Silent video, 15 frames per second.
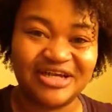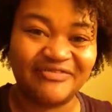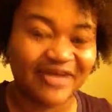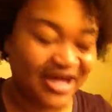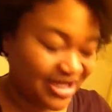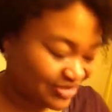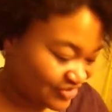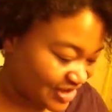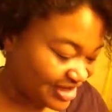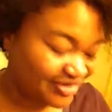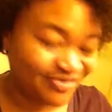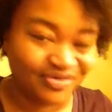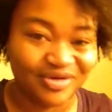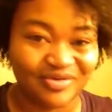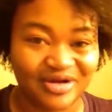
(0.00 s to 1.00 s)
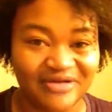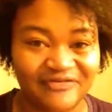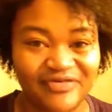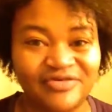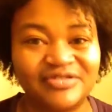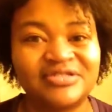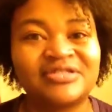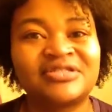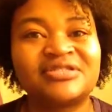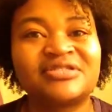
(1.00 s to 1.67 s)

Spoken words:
If I hadn't tried the 3D White first.